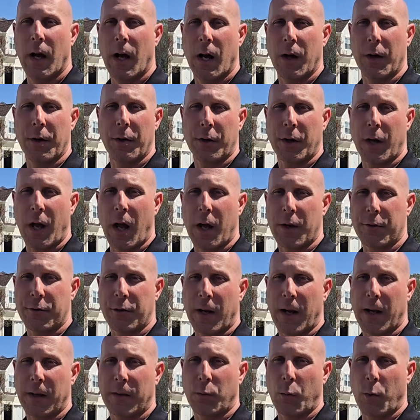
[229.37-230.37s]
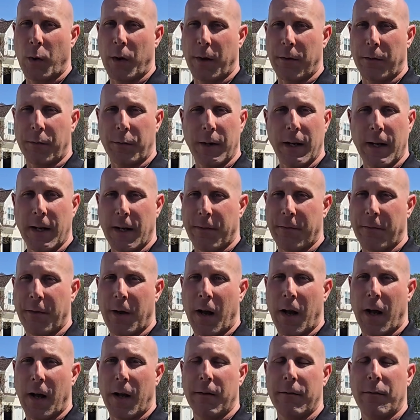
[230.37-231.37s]
Under contract, one at
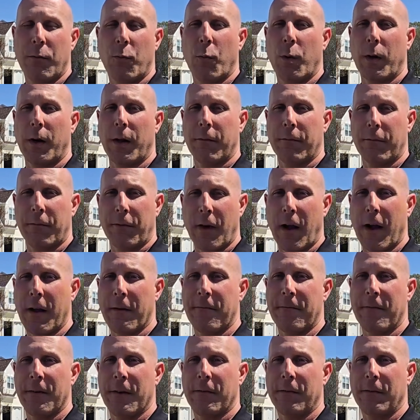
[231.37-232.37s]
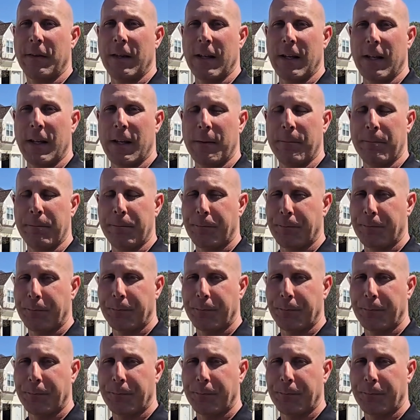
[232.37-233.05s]
385, one at 515.